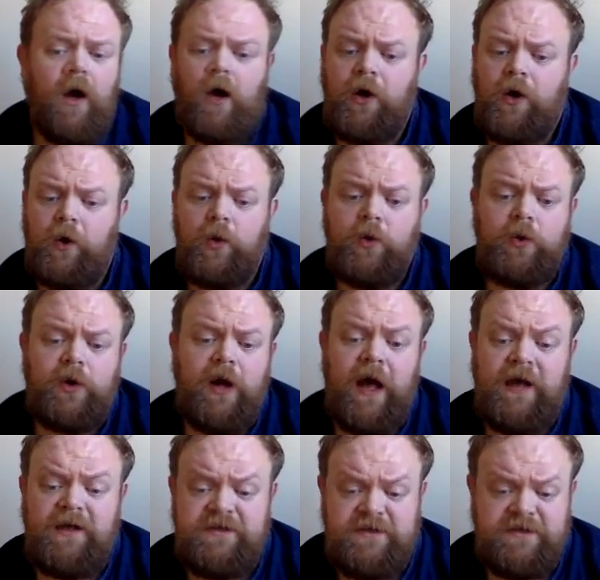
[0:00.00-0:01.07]
Oh,
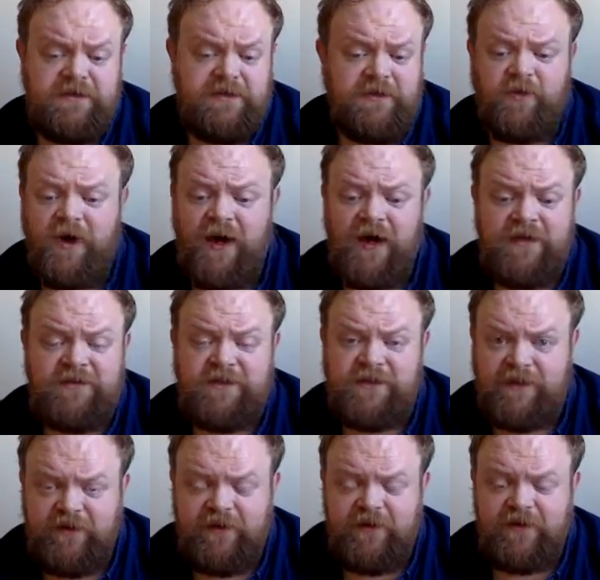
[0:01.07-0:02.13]
as to the
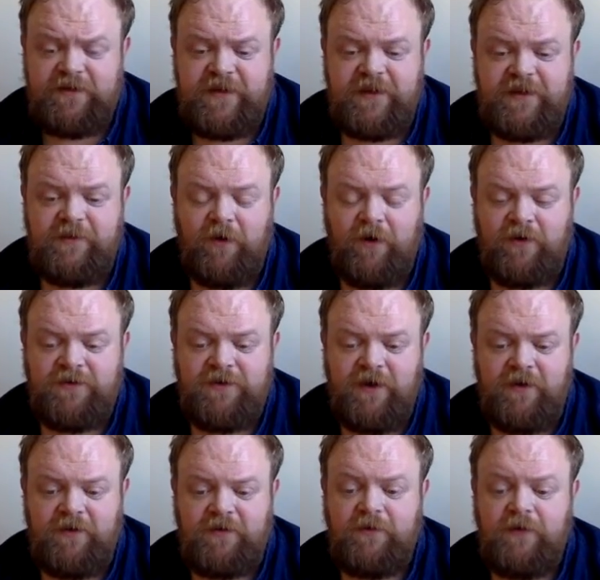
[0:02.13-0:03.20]
whiting, said the Mock
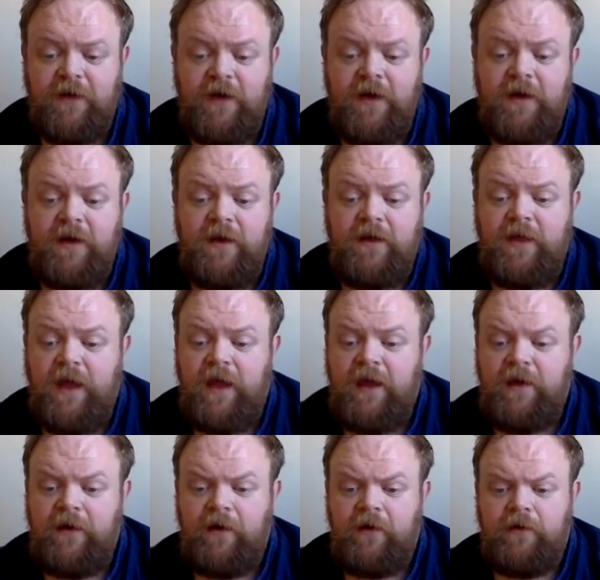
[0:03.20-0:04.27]
Turtle,
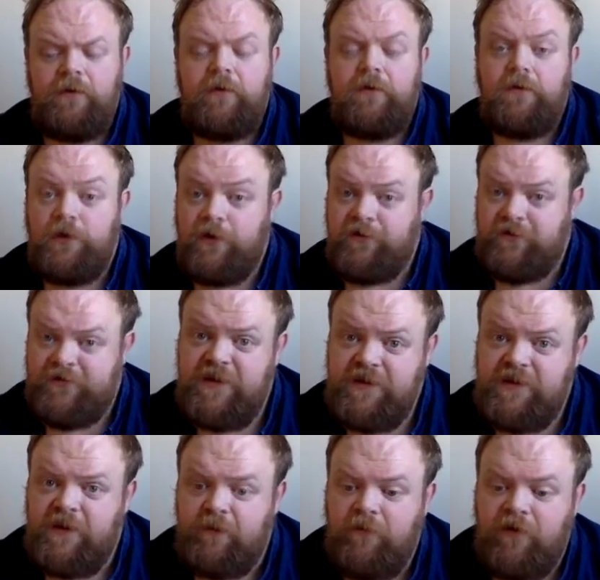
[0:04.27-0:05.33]
you've
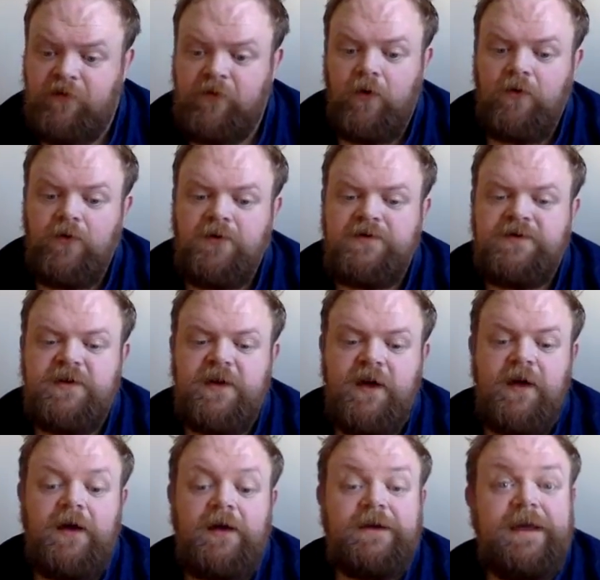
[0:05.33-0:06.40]
seen them, of course.
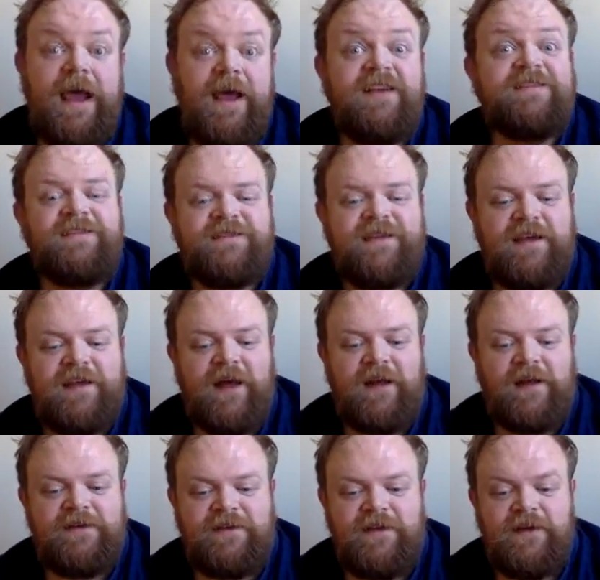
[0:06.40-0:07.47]
Yes, said
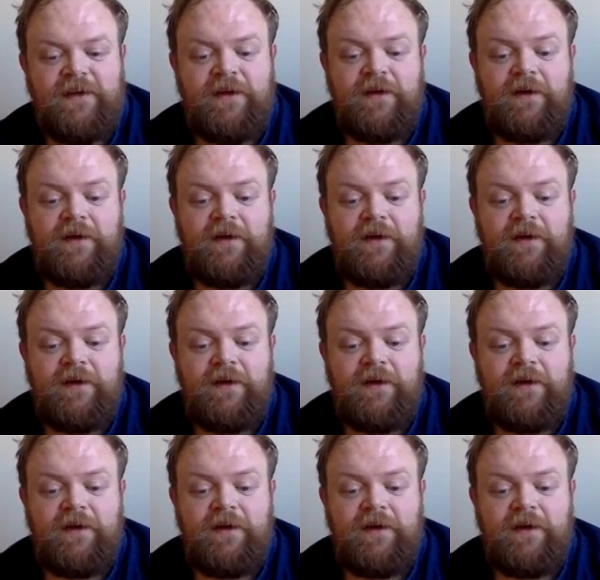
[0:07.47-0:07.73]
Alice.